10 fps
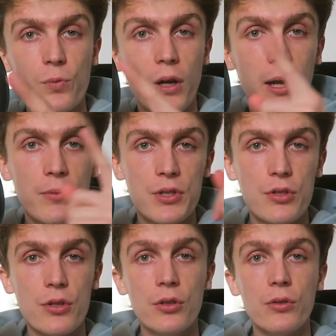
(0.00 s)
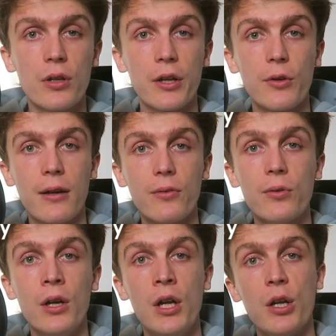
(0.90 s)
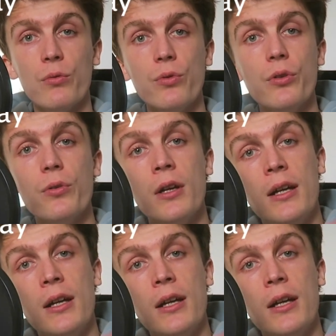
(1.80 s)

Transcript: Way, which is a new kind of gravel route